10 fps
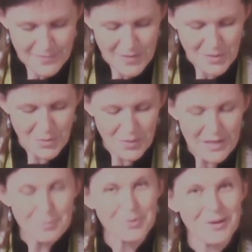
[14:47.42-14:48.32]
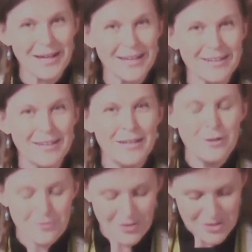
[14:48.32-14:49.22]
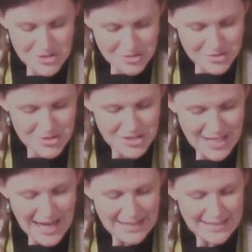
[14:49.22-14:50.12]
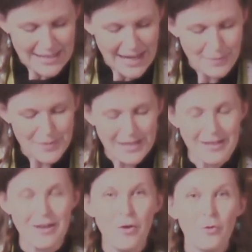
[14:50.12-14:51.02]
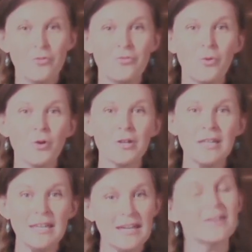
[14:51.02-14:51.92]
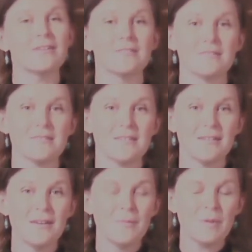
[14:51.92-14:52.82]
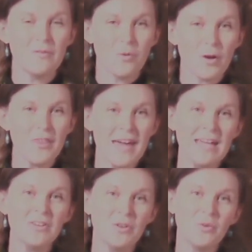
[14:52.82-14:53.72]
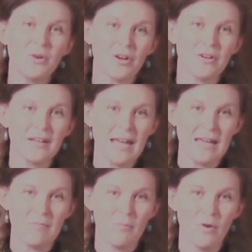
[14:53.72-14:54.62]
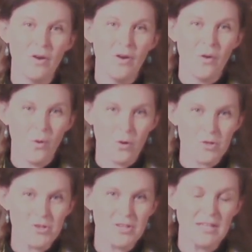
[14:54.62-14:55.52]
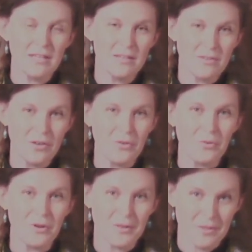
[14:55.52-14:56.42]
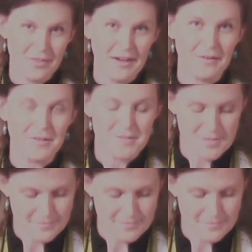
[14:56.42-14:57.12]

We prayed for the church she ended up in for years before they knew her name or she knew theirs.